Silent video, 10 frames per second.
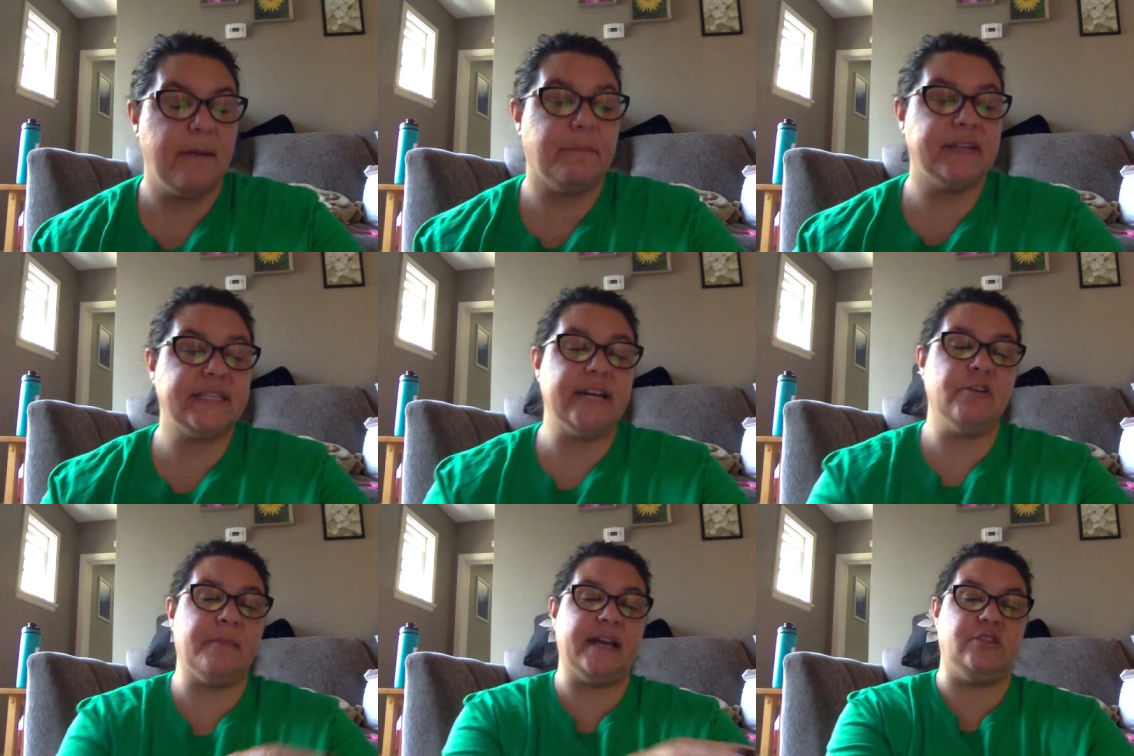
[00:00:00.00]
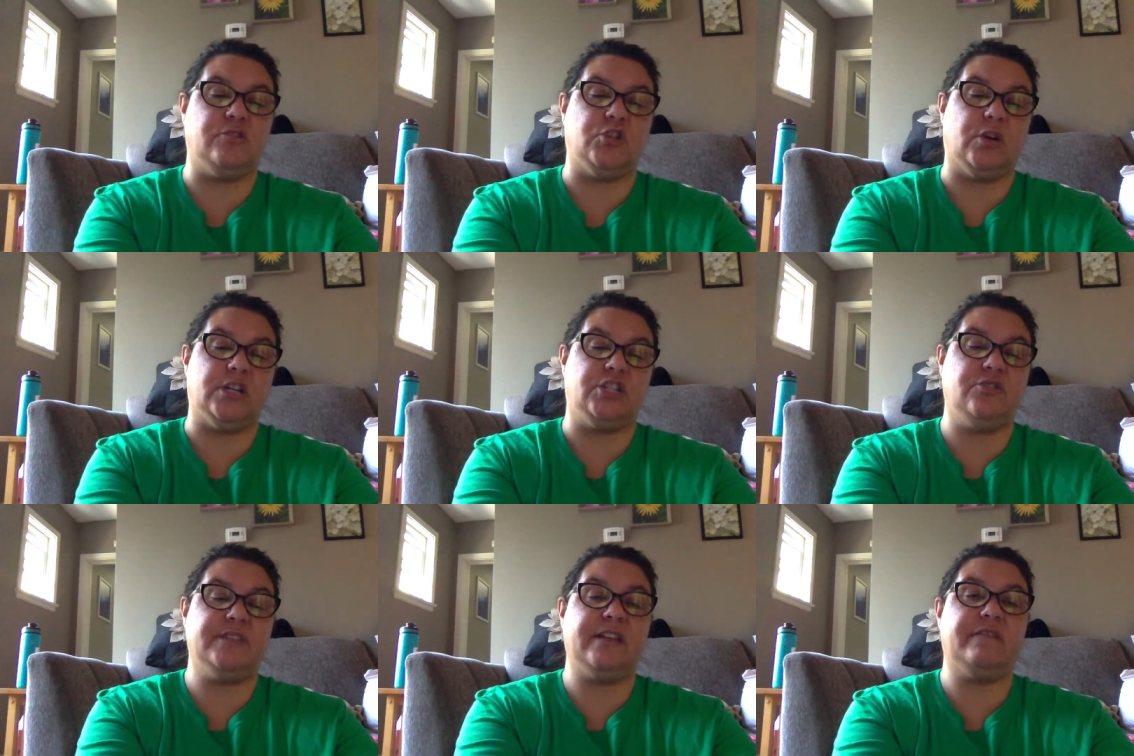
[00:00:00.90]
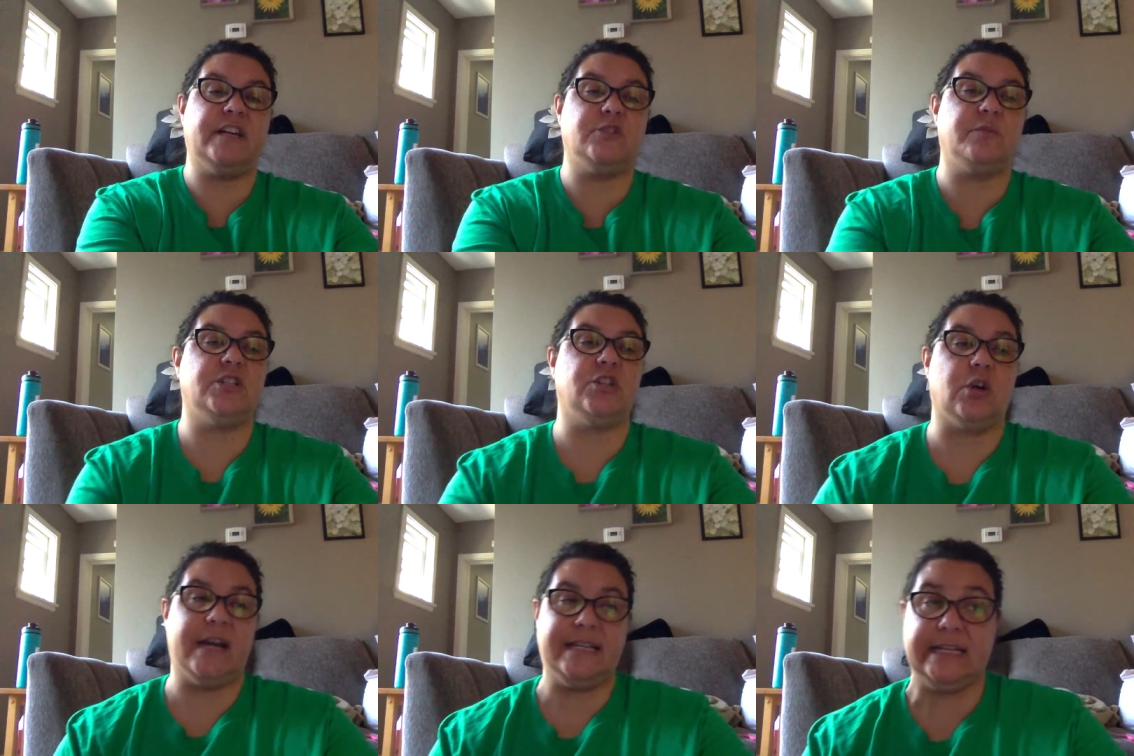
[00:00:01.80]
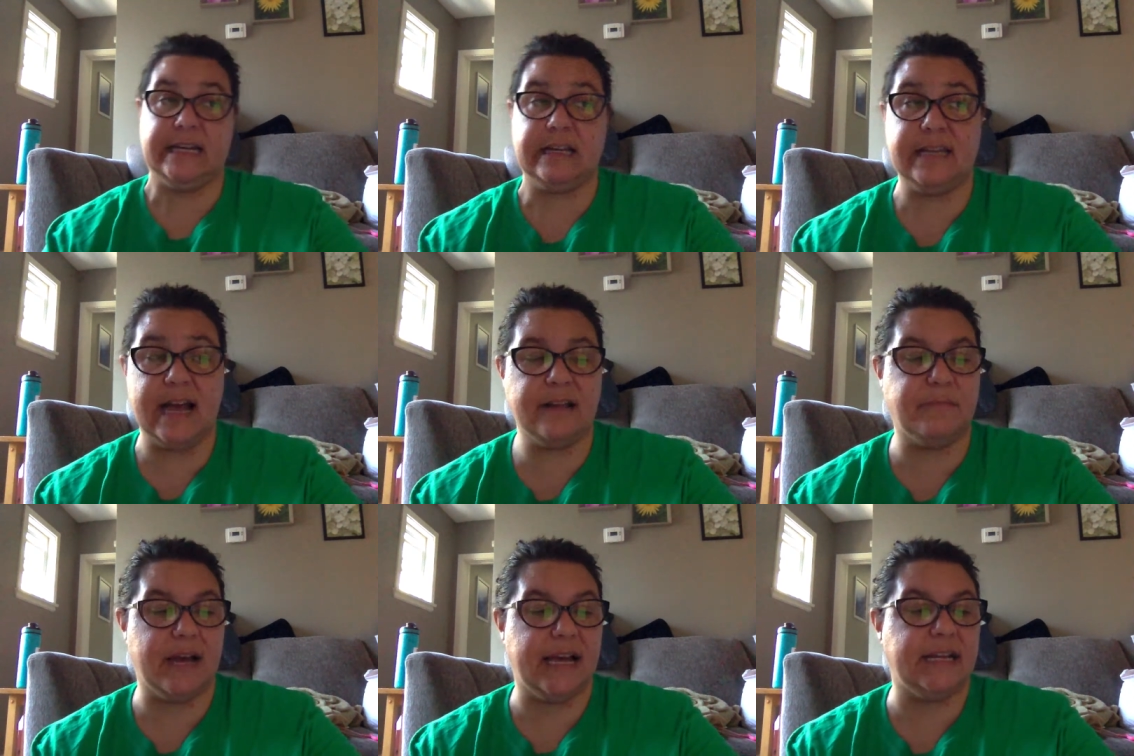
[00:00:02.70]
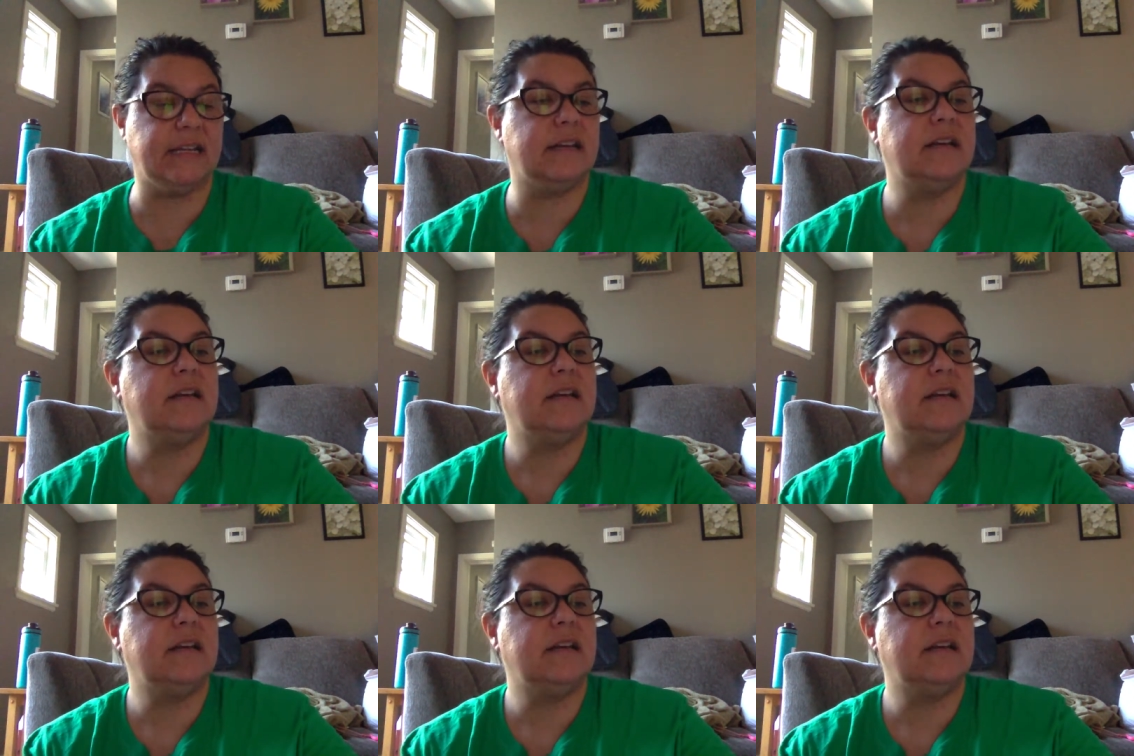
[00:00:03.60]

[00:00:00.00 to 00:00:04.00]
Must I remind you, George, using fudge was your idea, not mine.